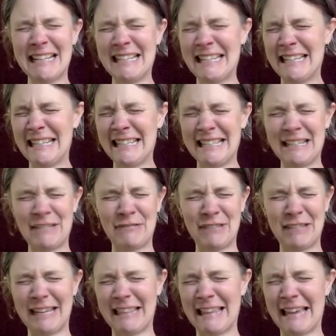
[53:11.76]
did stuff
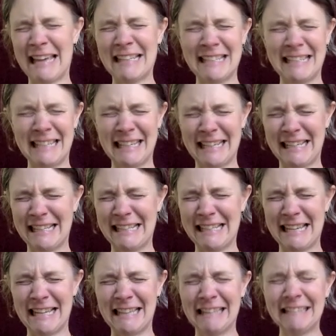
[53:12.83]
like that to kids.
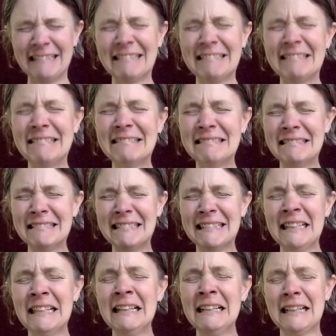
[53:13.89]

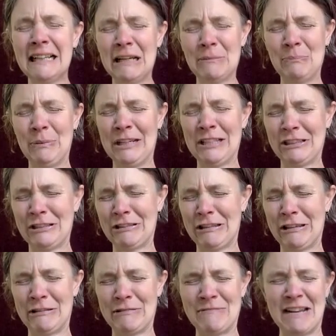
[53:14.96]
I pressured
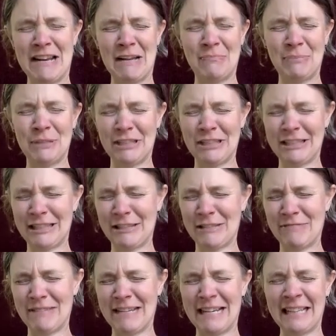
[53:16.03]
them and I pushed
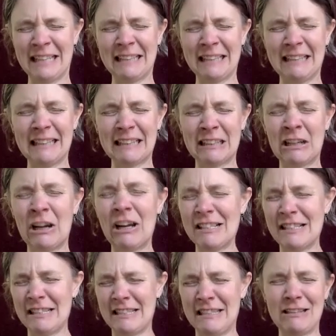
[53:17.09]
them and I
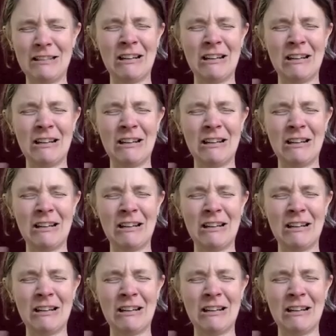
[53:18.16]
caused